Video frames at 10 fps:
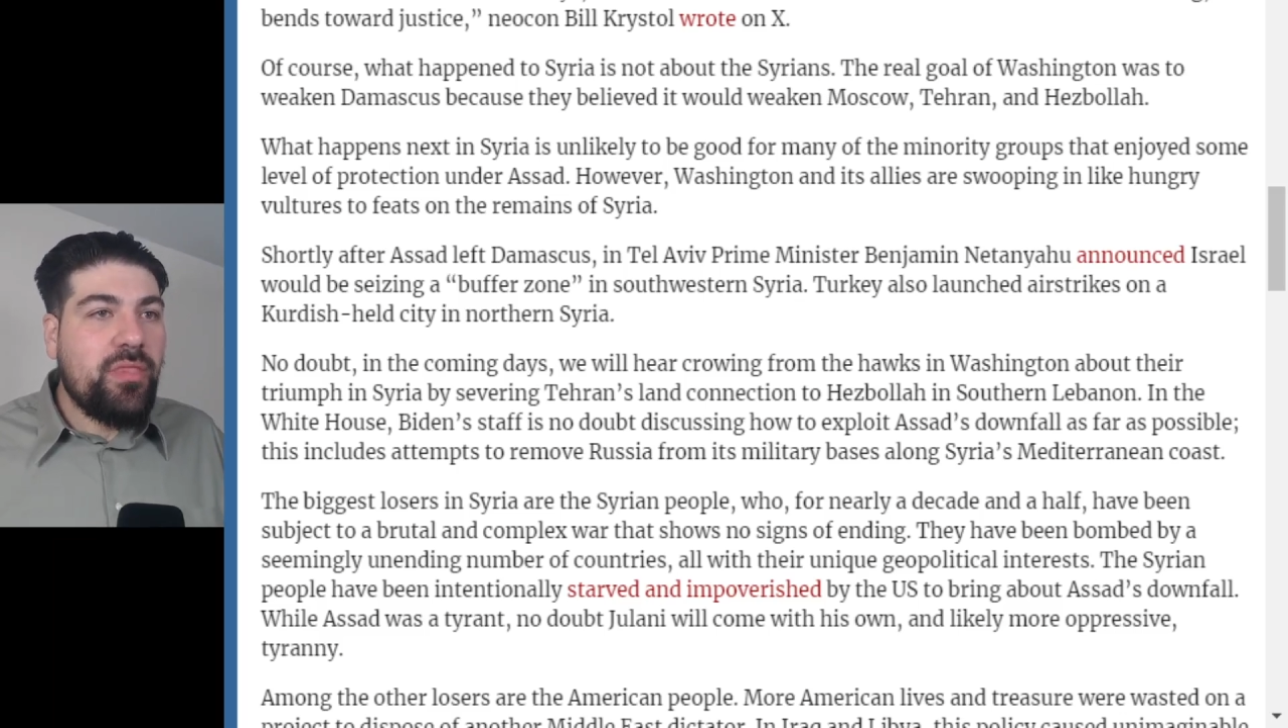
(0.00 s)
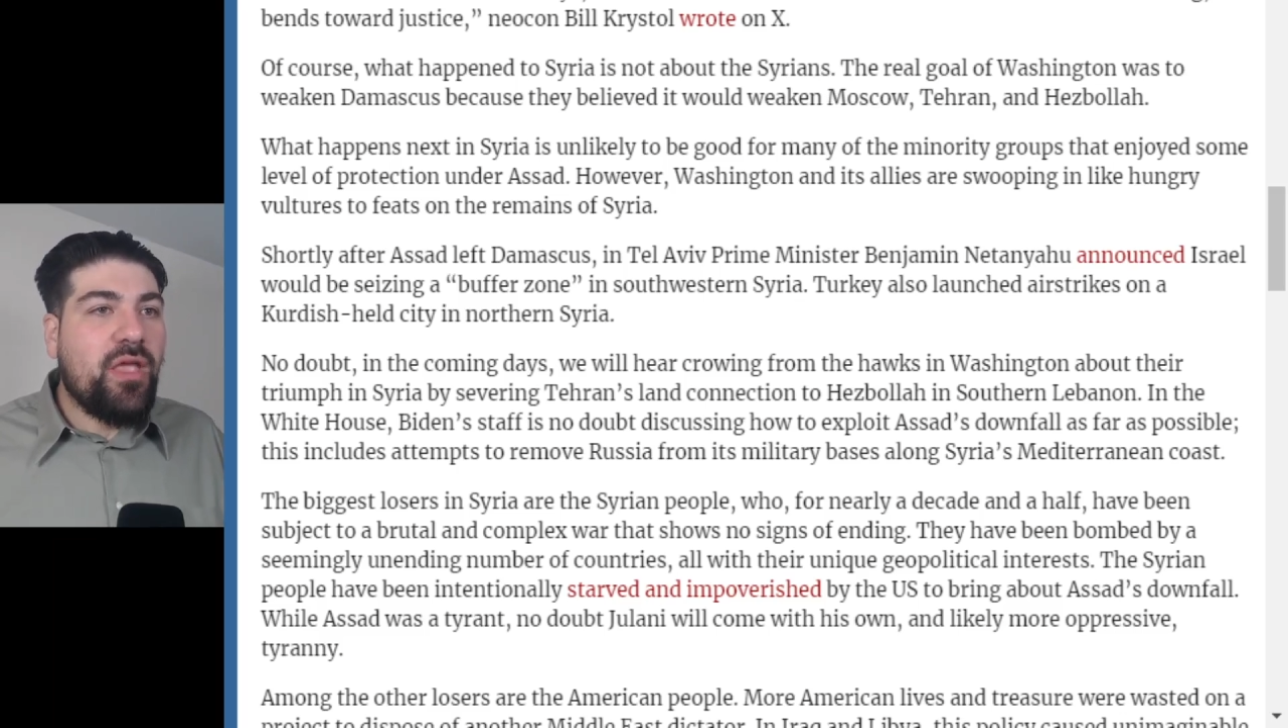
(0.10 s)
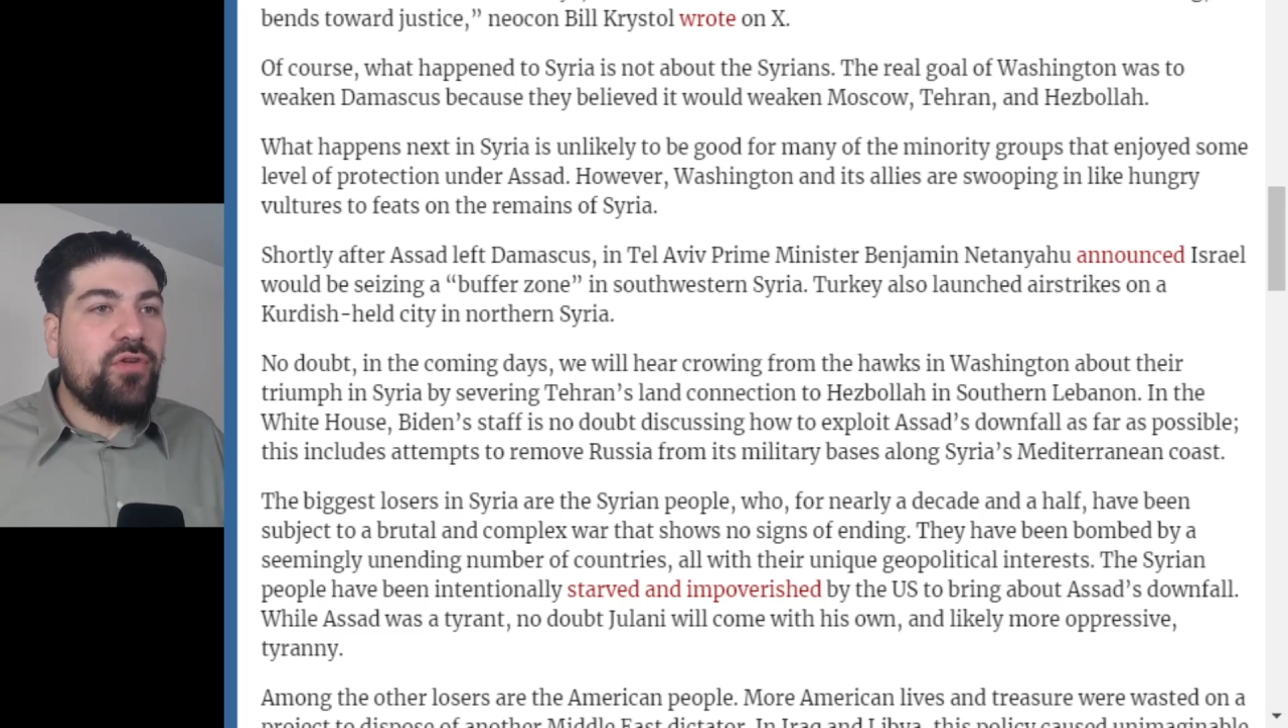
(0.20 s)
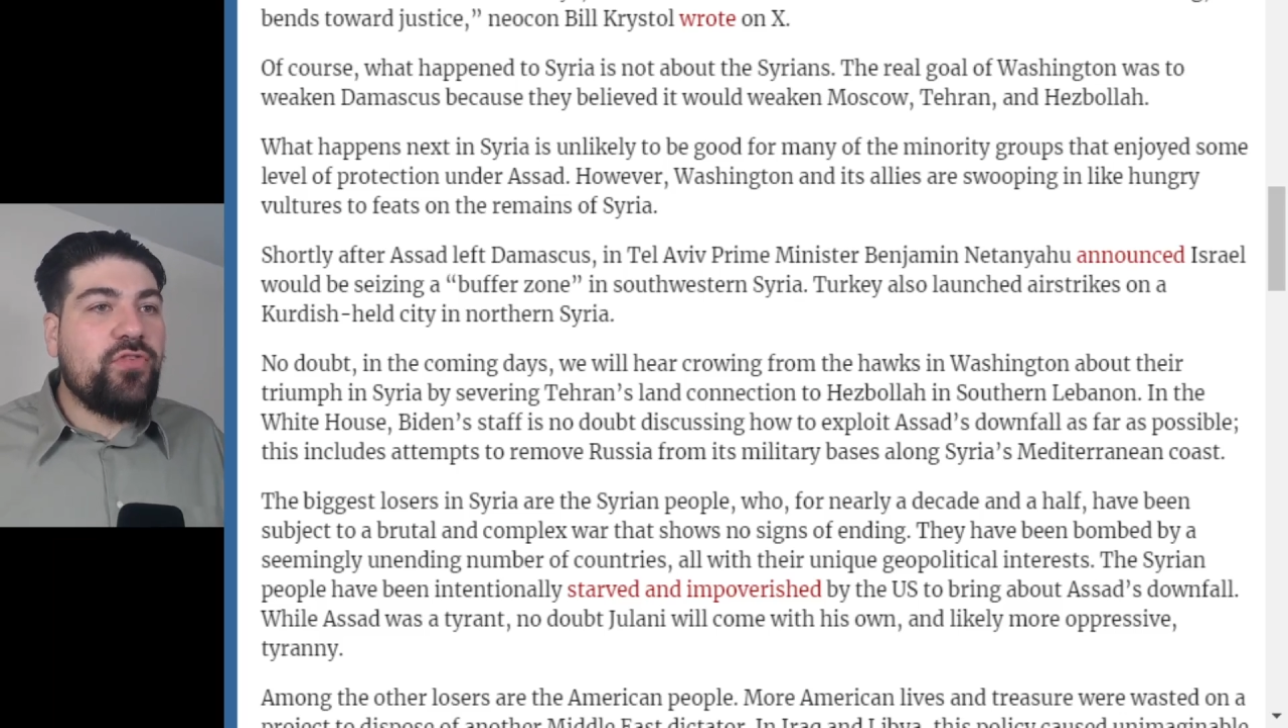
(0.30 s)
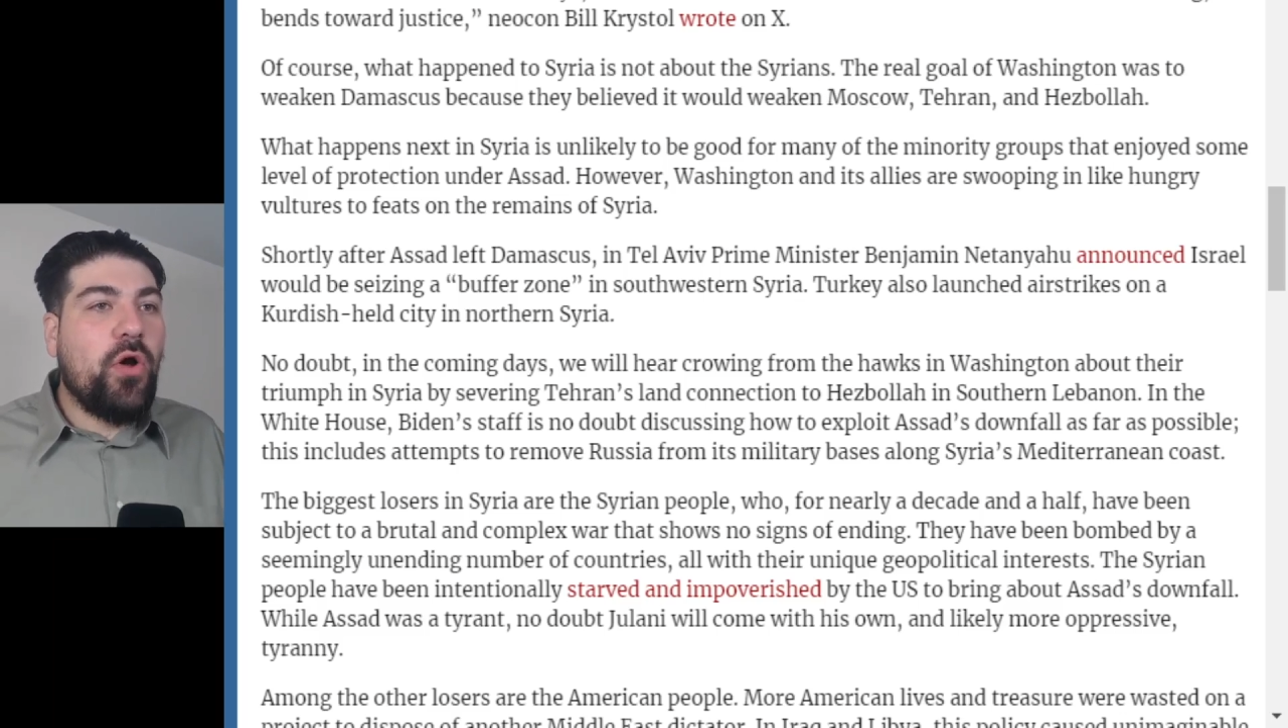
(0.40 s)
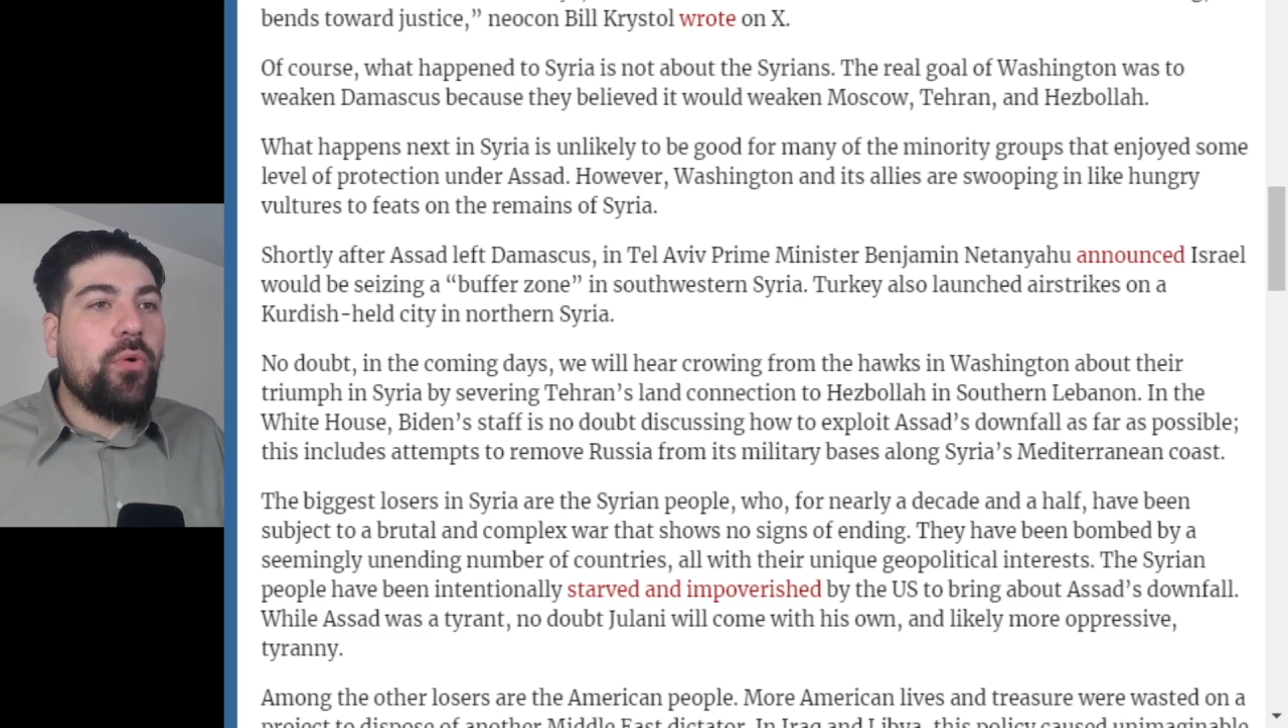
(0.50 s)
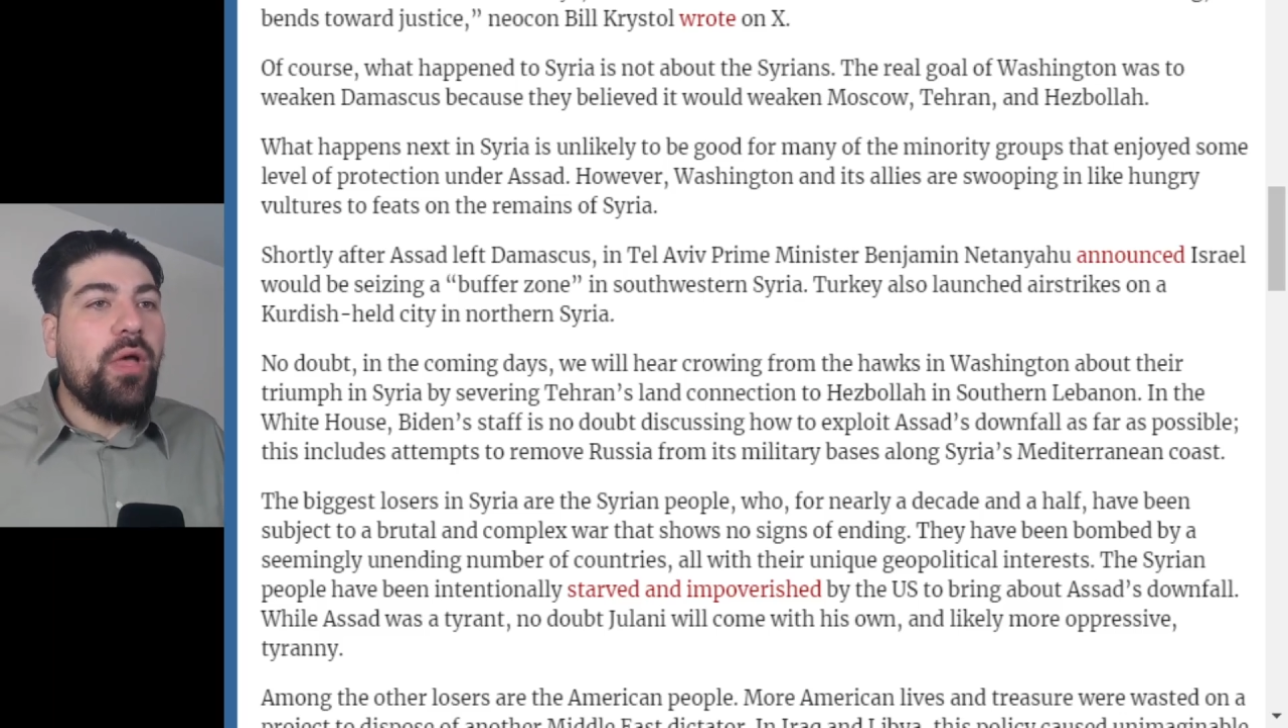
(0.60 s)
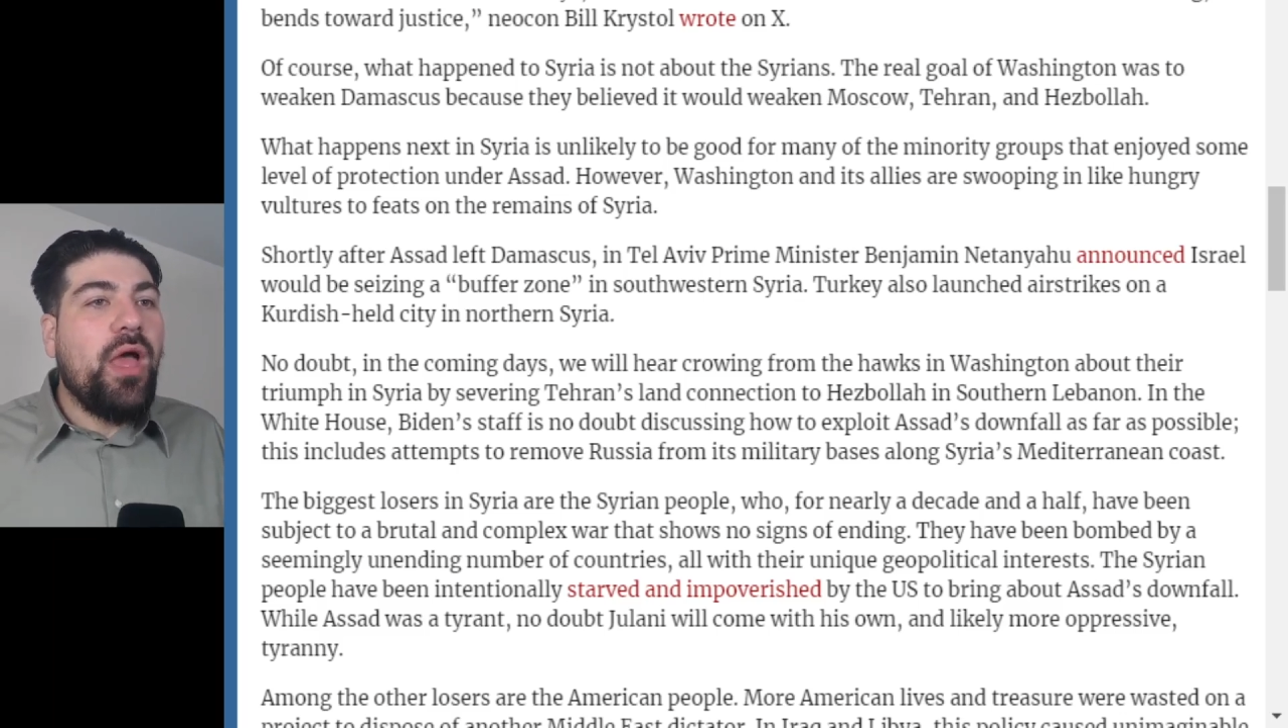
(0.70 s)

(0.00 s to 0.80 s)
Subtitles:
So,